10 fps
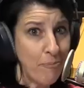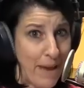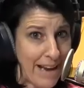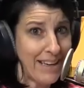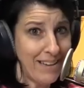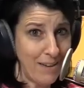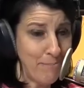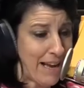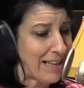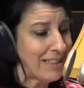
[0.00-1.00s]
Make, an,
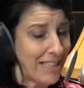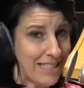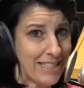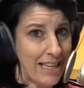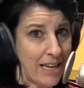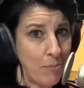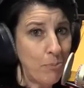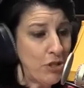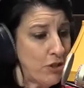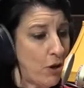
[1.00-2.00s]
make a listing.
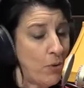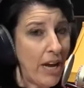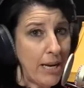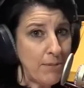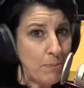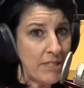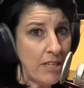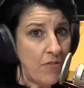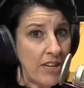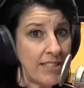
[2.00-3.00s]
Put your own item
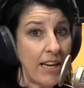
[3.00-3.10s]
specifics.